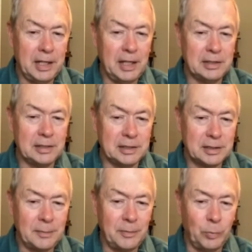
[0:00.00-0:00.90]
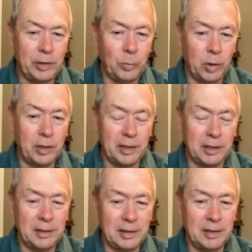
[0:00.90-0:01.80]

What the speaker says: cases when they're working